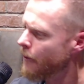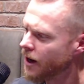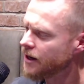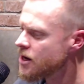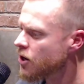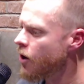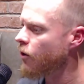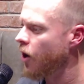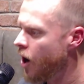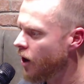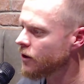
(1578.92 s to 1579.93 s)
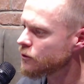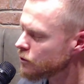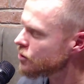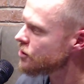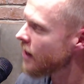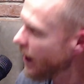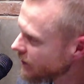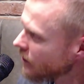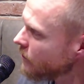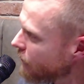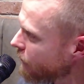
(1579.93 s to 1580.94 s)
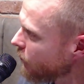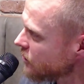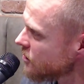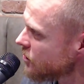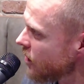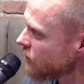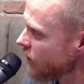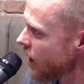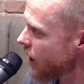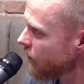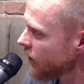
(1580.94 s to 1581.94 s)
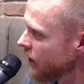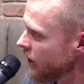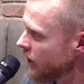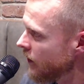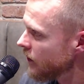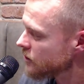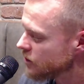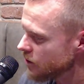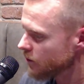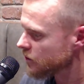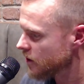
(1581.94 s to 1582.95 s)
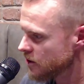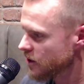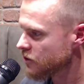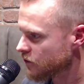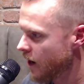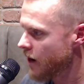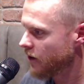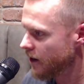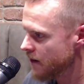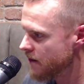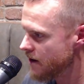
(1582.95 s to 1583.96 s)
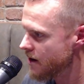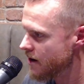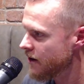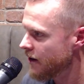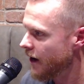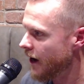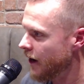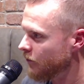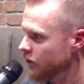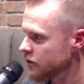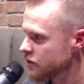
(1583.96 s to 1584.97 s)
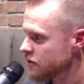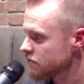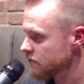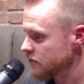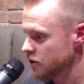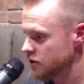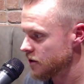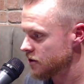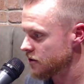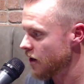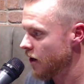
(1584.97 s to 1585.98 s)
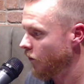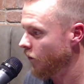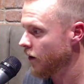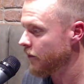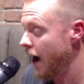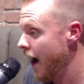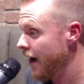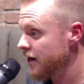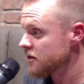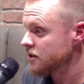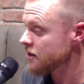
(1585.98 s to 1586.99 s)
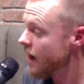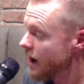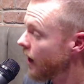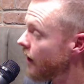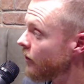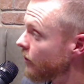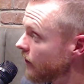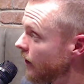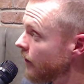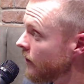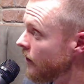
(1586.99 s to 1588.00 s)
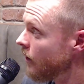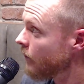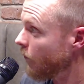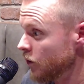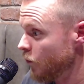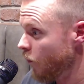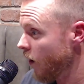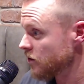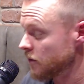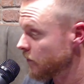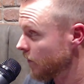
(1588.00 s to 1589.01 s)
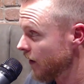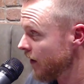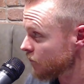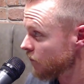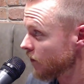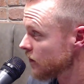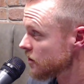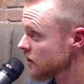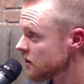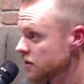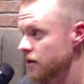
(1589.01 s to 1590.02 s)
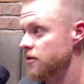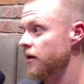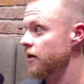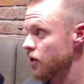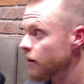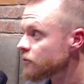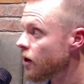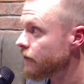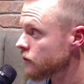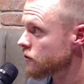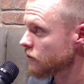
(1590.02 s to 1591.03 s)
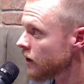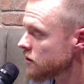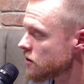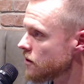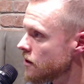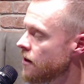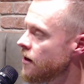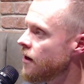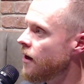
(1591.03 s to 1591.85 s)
I'm like, Nico Collins was nothing before C.J. Stroud. Mm-hmm. It's you know C.J. Stroud got in there and was just this young quarterback. I didn't see that coming with him, but when you watch him play his rookie yeah. season, it's like jumps off the screen to you.